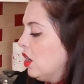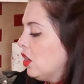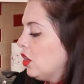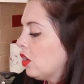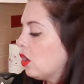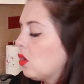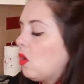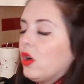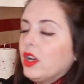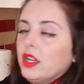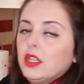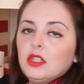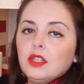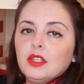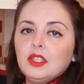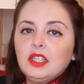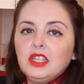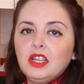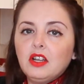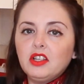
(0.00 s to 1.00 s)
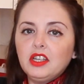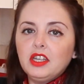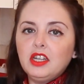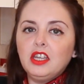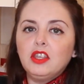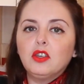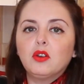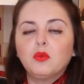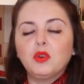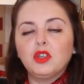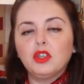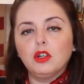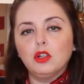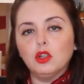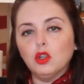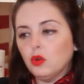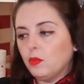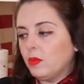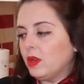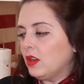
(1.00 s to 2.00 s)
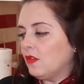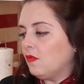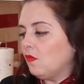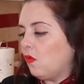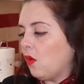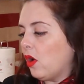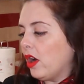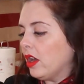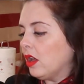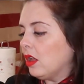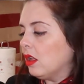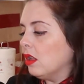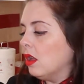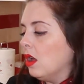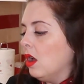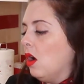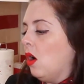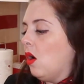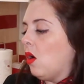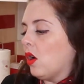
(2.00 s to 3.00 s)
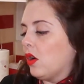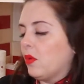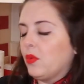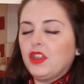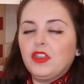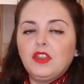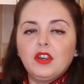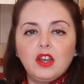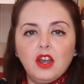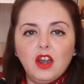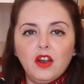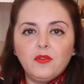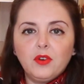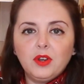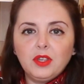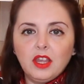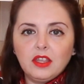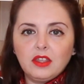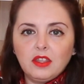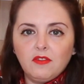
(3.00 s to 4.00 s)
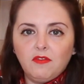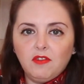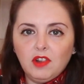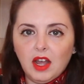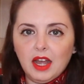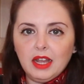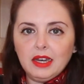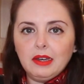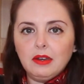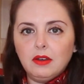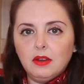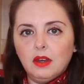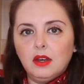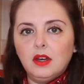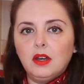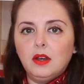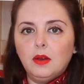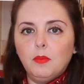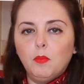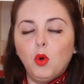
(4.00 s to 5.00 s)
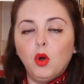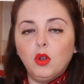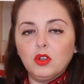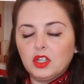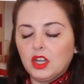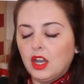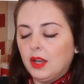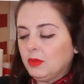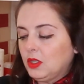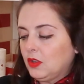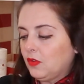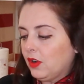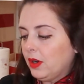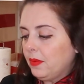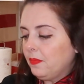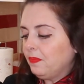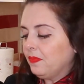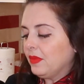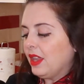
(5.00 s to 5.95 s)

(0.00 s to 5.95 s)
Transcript: You're going to seal it either with aluminum foil or with the cover that the flan mold comes from.